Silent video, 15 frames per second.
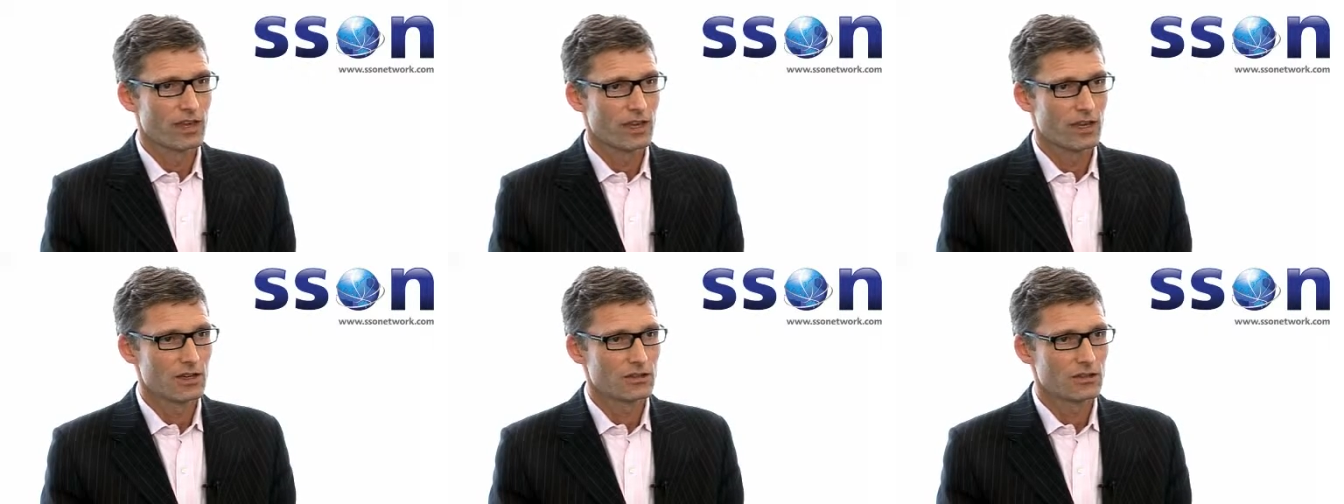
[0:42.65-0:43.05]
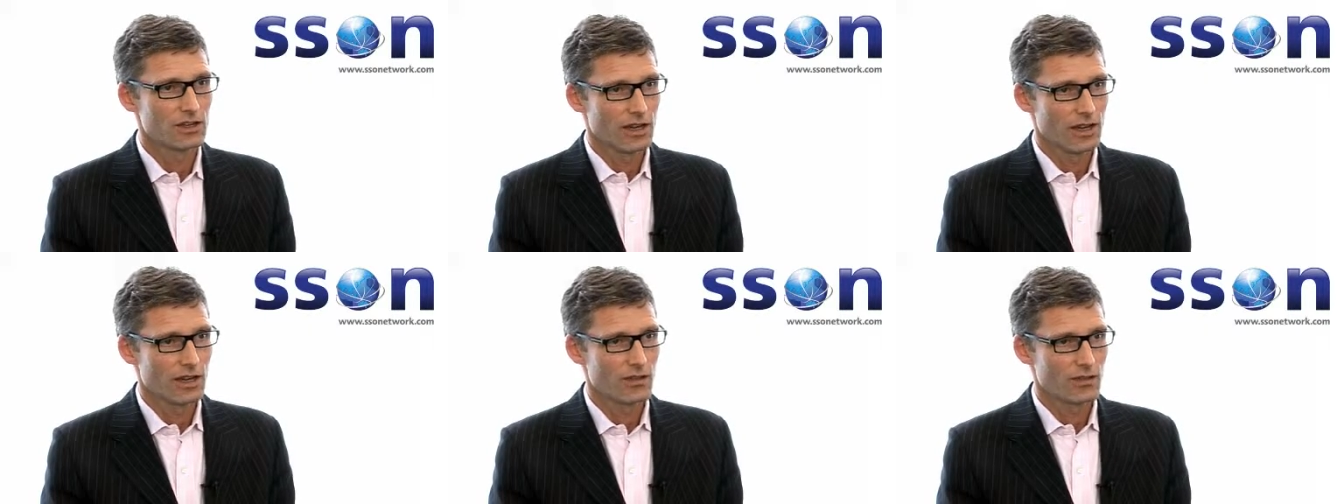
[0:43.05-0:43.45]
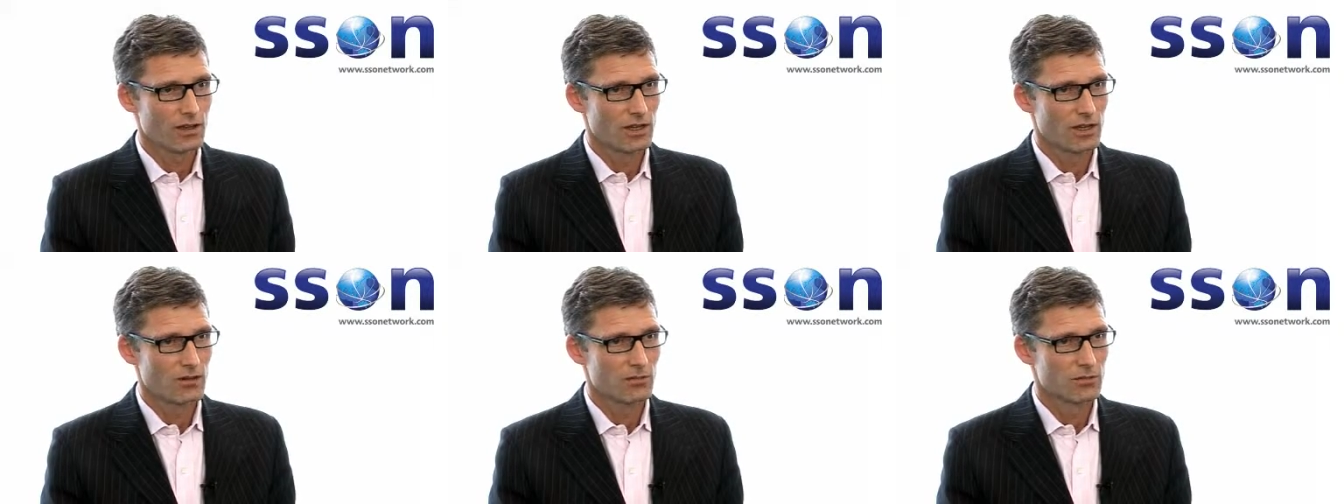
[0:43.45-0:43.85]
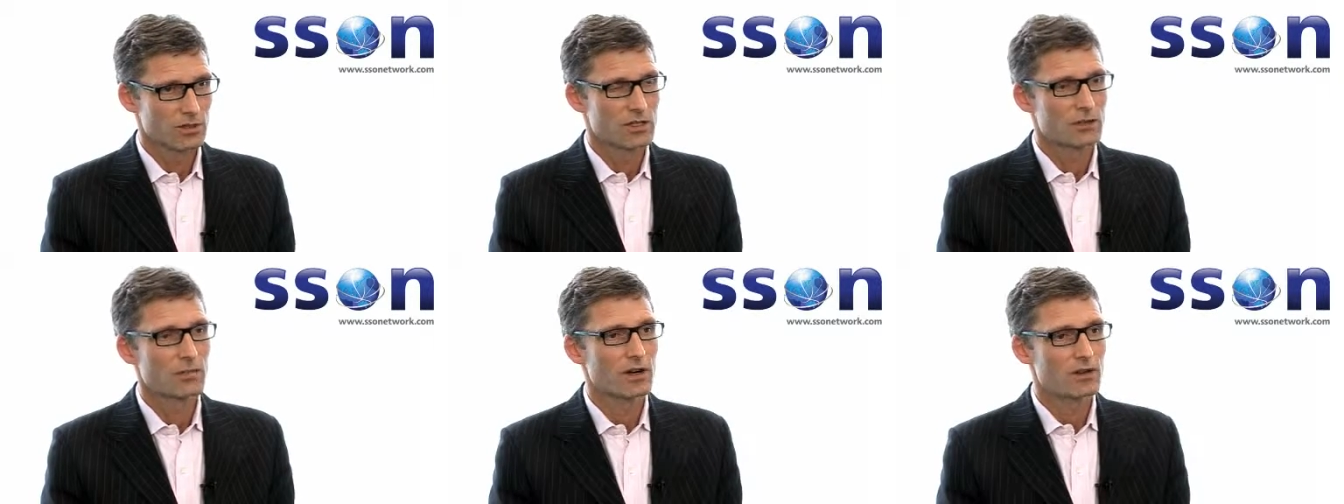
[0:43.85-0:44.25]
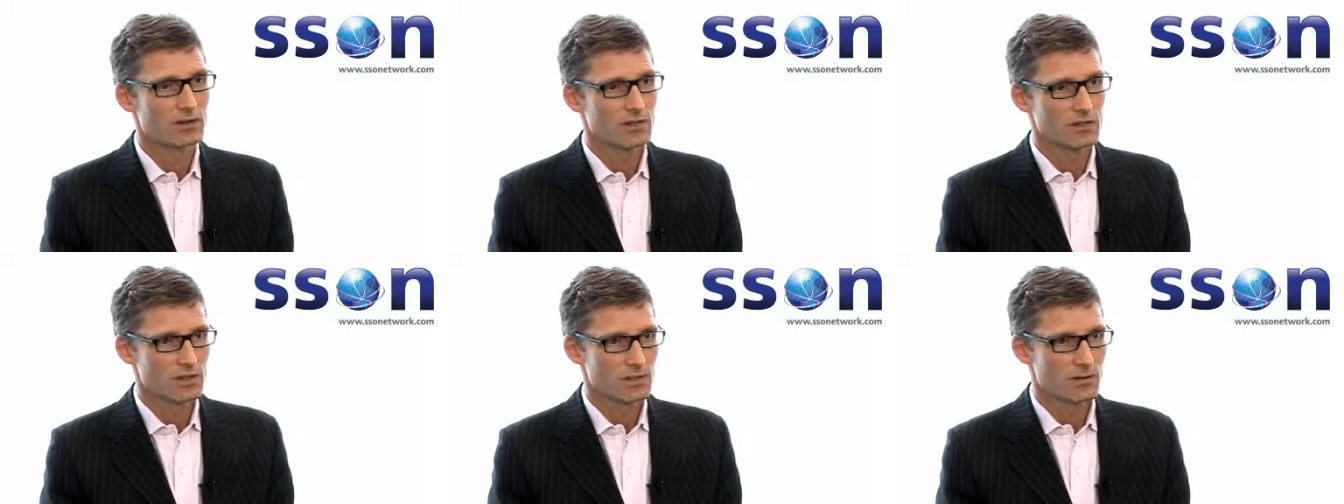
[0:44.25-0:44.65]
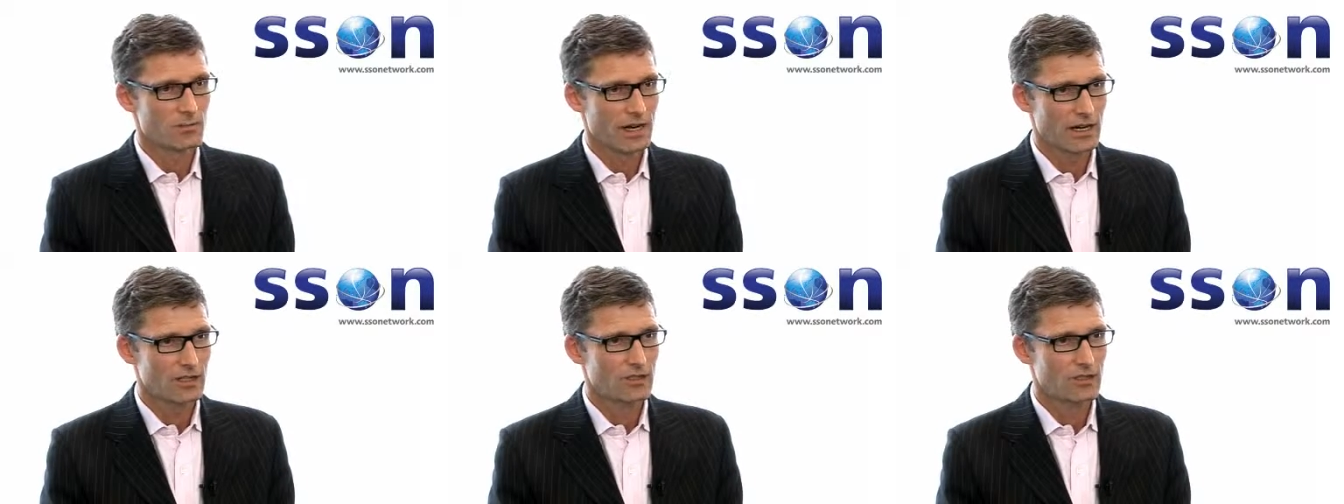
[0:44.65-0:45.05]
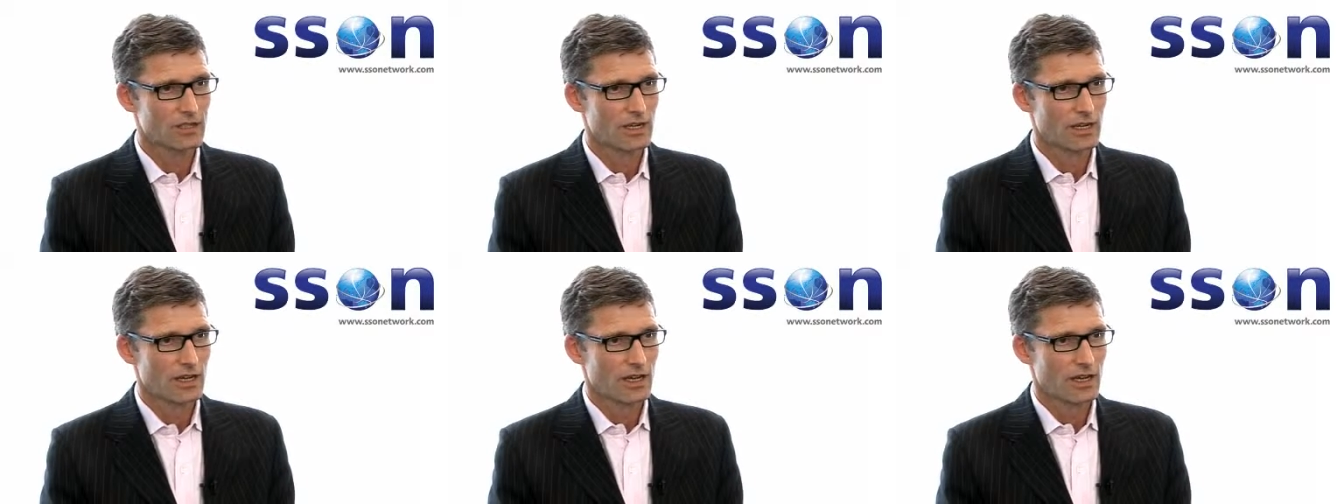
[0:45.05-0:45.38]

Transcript: is how the business processes are managed